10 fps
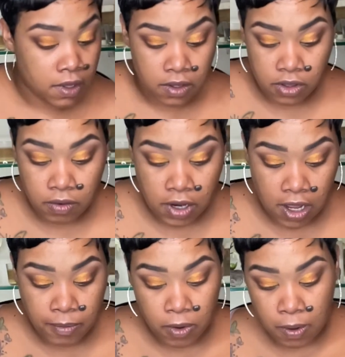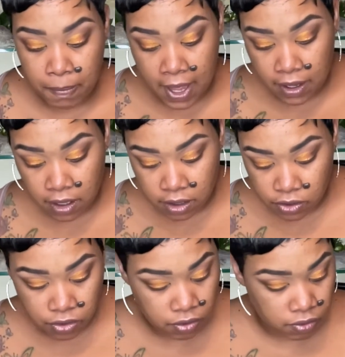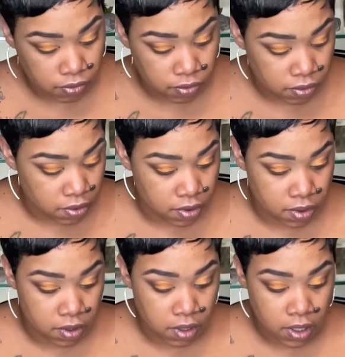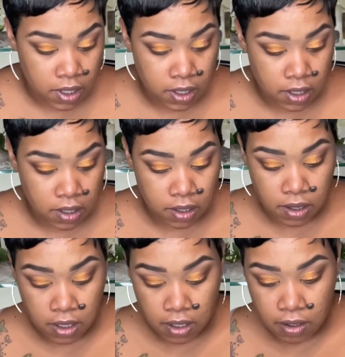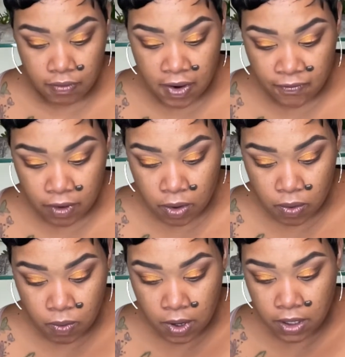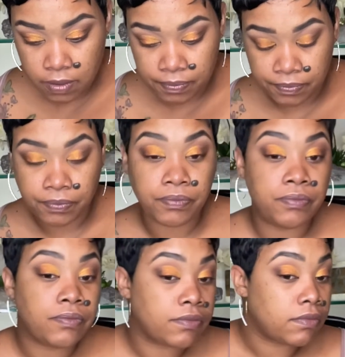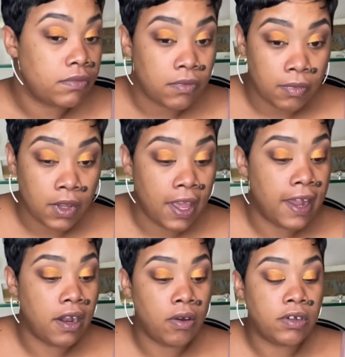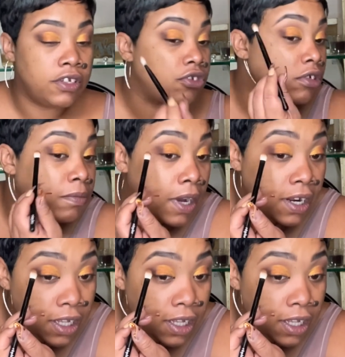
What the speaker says: So now I'm going back into the Rephr 01 and no additional product.